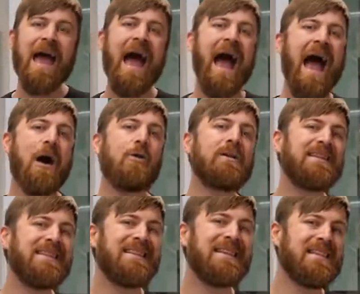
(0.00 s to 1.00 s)
How
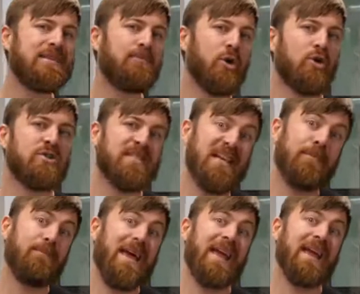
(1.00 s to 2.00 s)
did this
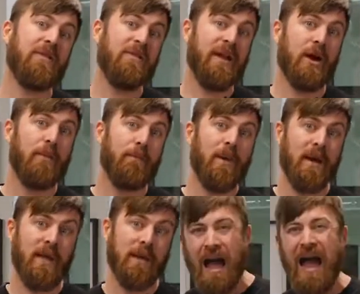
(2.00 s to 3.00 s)
person make their
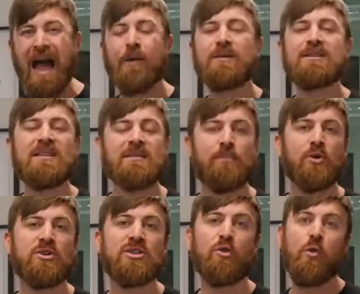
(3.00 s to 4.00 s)
money? How is this
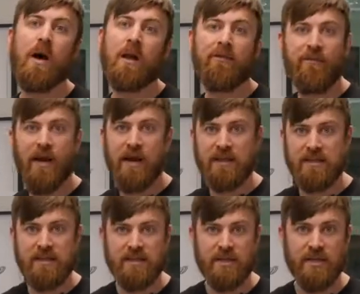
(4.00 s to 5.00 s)
person qualified to
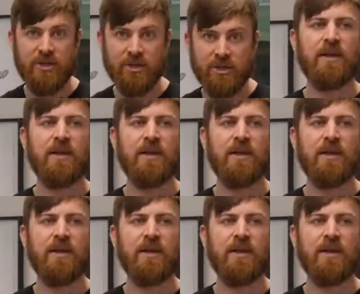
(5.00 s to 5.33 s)
teach?